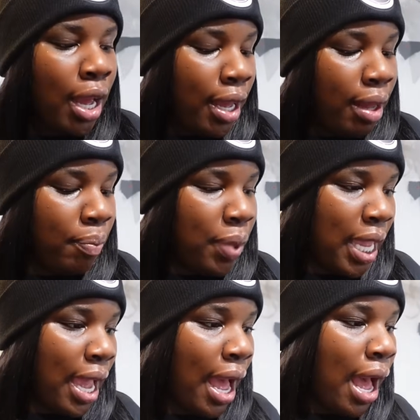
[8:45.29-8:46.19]
But
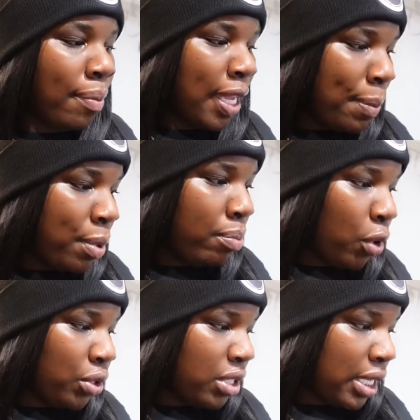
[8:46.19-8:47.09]
yeah, I'm keeping
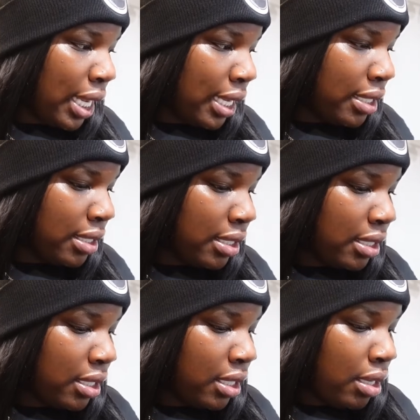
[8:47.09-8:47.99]
most things.